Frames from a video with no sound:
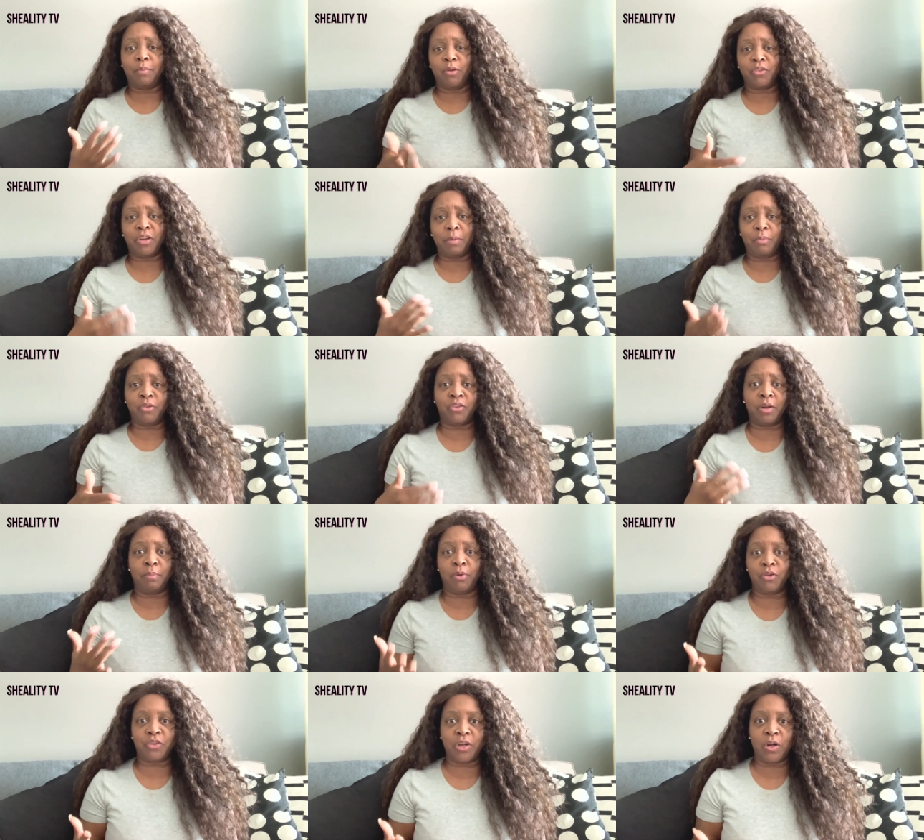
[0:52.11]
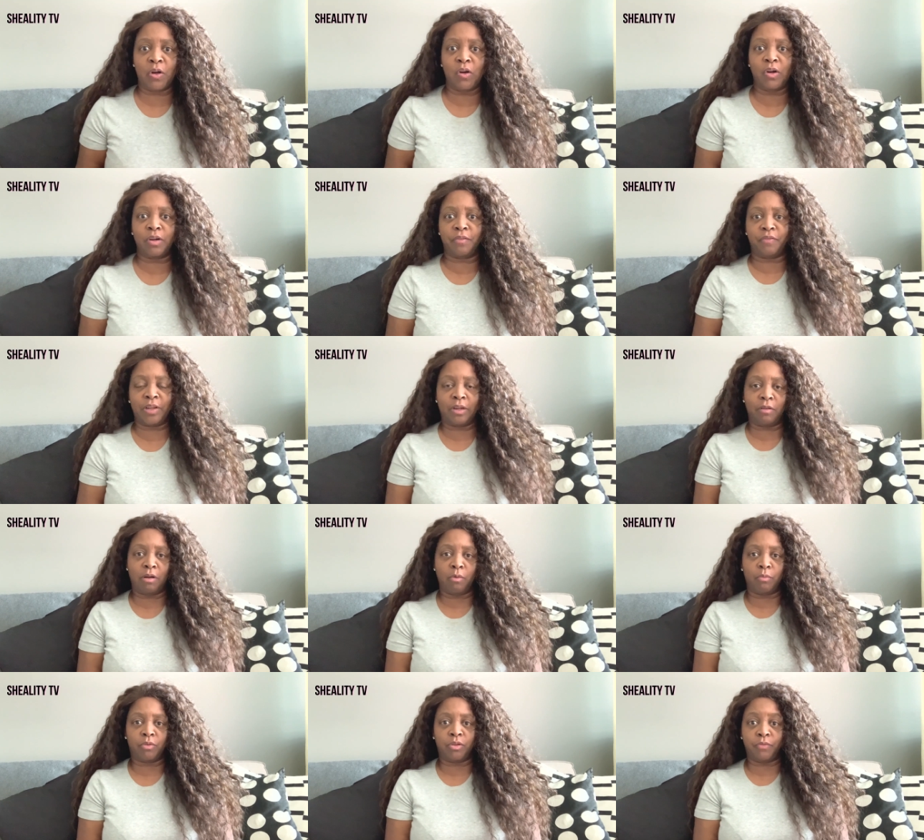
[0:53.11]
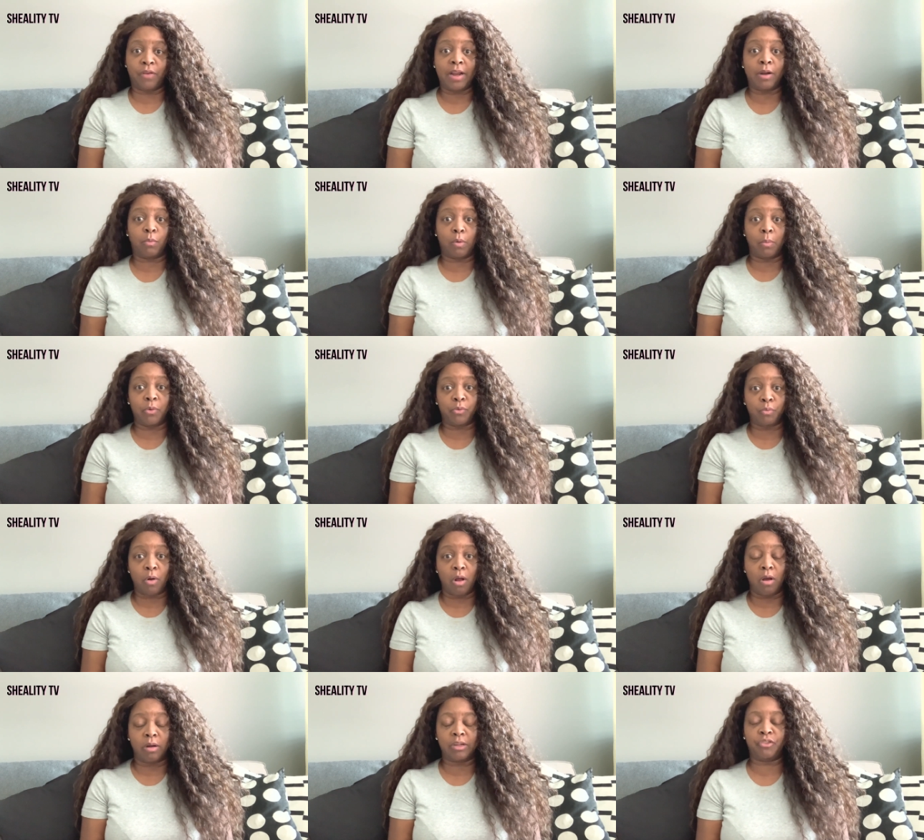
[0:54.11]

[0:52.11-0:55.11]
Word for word: pushing, pushing, pushing her to figure out, to find out what was wrong.